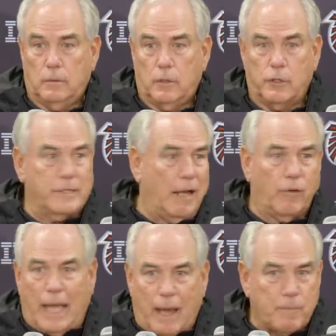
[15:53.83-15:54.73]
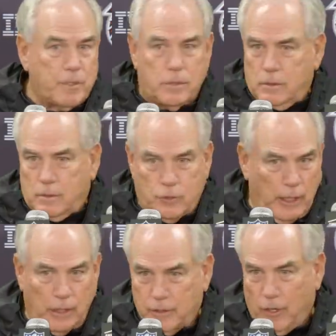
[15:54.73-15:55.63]
because now gaps
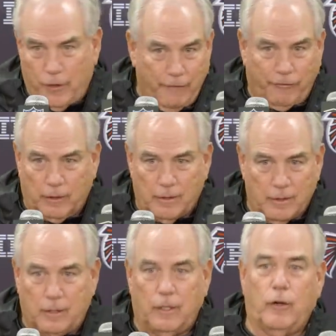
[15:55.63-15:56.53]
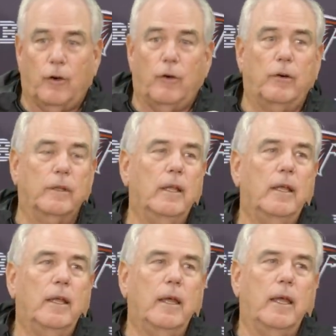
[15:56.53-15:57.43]
change are different, you know. And,
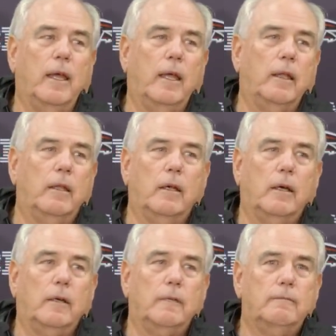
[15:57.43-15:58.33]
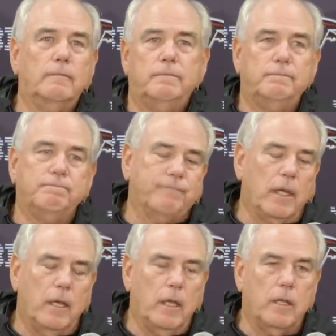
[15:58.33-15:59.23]
and uh,
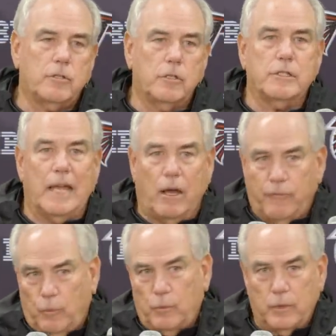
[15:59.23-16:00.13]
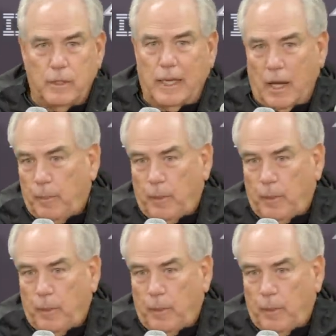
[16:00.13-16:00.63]
it's just now they got to